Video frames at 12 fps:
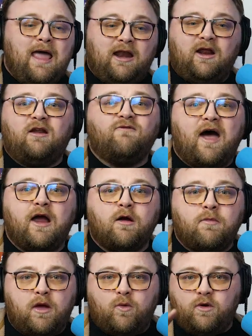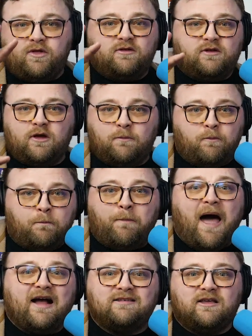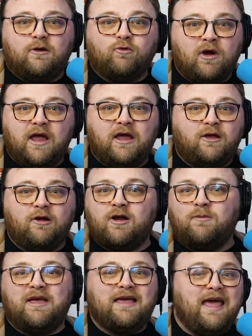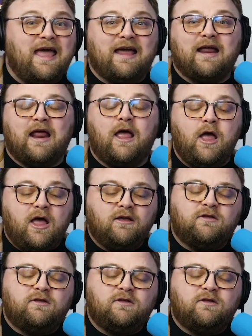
in an environment where there's a boxing ring, you're going to be kicking it,